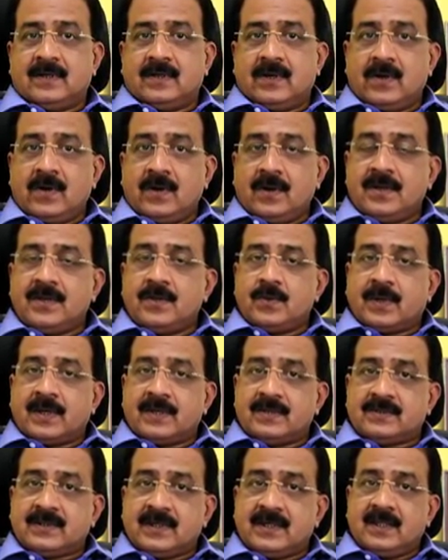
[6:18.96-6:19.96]
or you
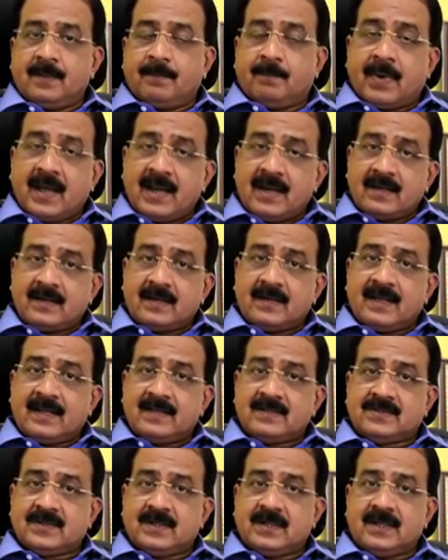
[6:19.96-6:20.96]
can say the bulk
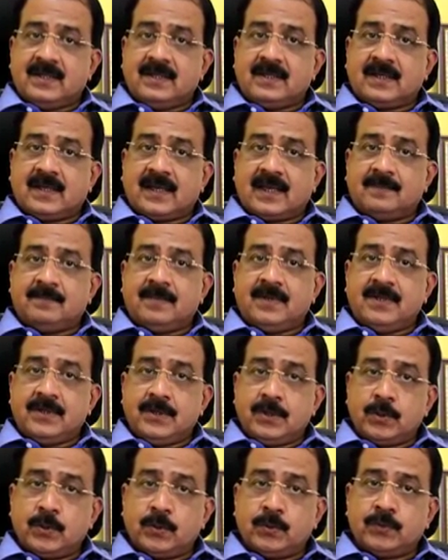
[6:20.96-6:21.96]
density can be
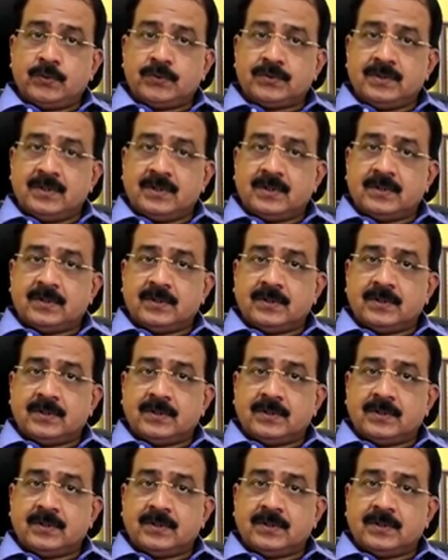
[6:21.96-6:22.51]
used